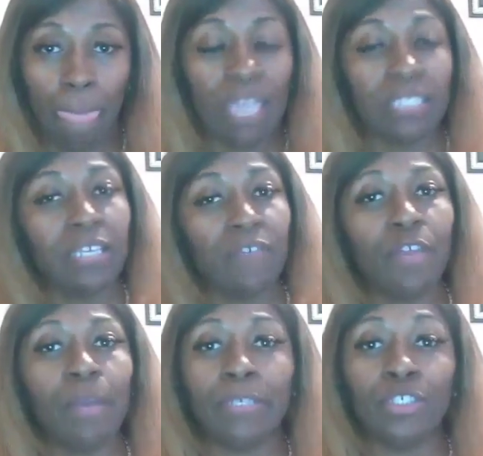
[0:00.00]
And then
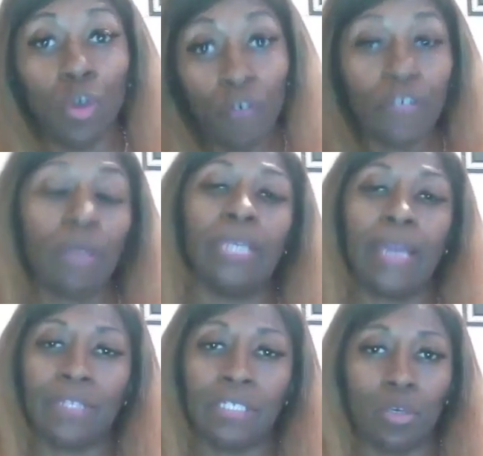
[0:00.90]
your family
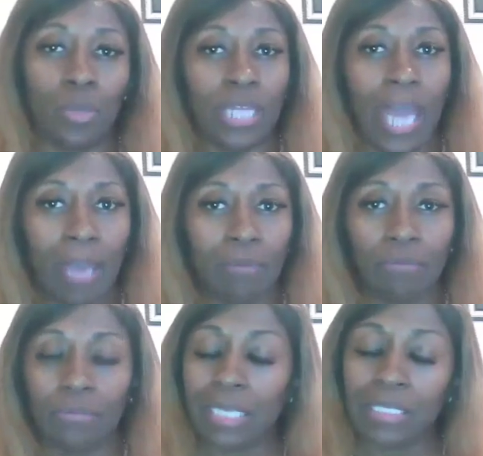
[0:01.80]
have to deal with that.
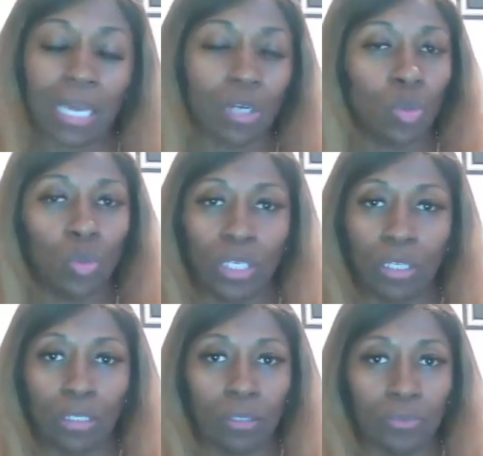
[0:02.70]
That's not cool
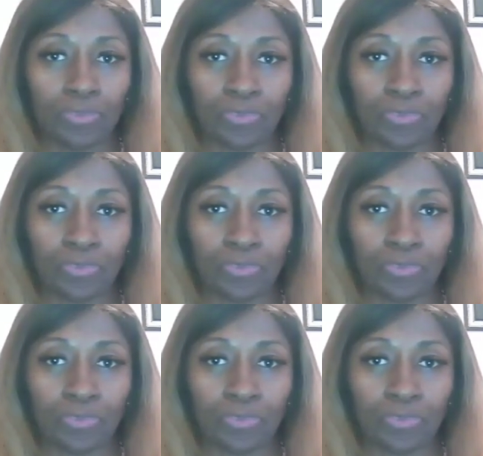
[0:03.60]
either.